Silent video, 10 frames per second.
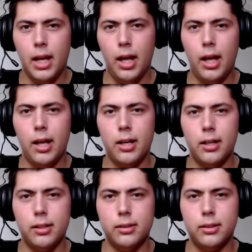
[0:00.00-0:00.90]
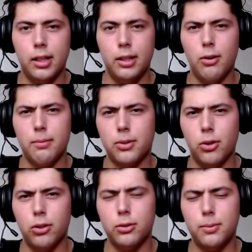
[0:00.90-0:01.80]
And I know I'm
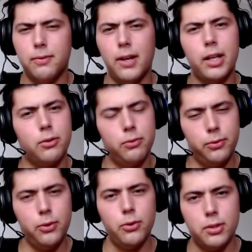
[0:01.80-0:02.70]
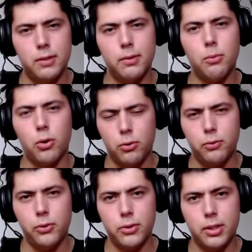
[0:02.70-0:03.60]
going to be very confused, even more
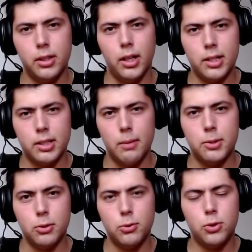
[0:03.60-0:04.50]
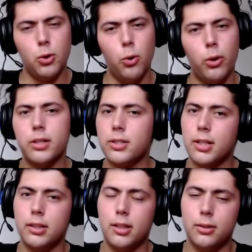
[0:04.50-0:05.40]
confused in the next episode. So let's just
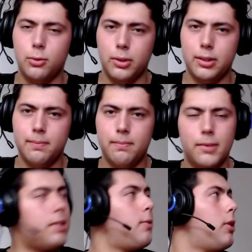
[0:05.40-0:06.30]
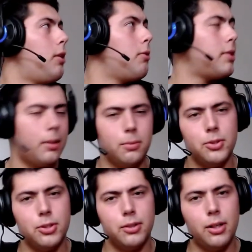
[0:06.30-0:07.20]
get right to it. That's the video that we're gonna start my
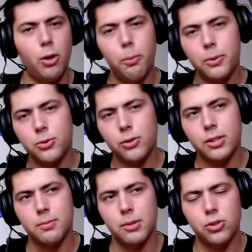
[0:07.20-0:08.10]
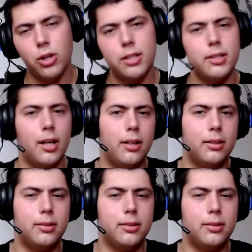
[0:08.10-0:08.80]
channel there. I hope you enjoyed it as much as I did.